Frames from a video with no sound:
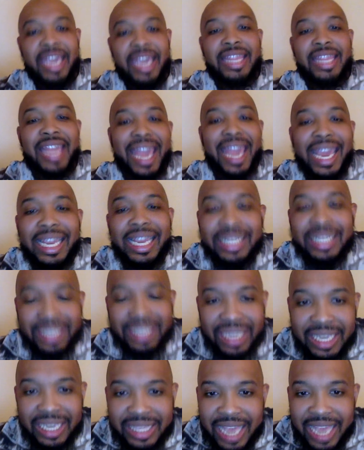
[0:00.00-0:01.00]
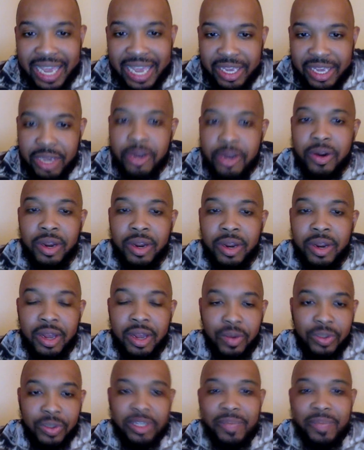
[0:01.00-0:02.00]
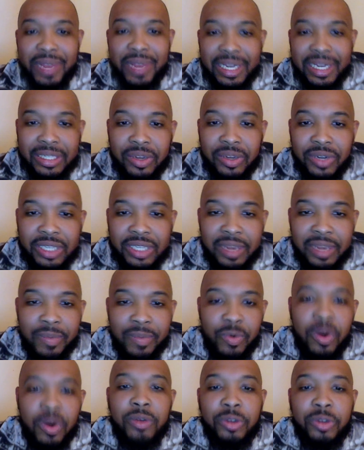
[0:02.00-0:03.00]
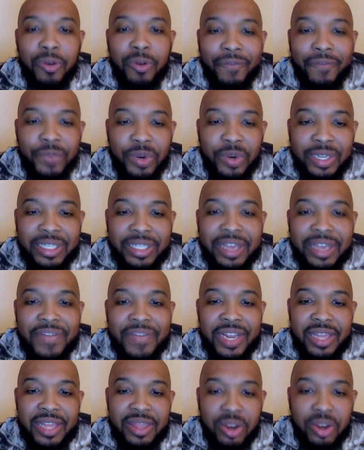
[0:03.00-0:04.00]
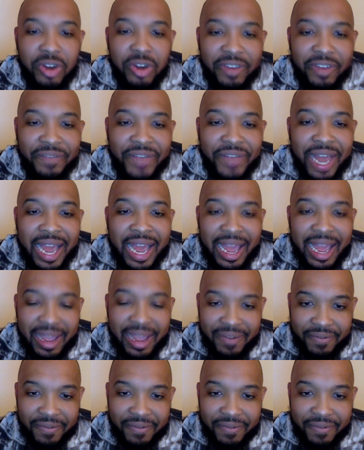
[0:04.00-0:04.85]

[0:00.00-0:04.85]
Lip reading: And the 8th seed that year was the Minnesota Timberwolves, who were 47-35.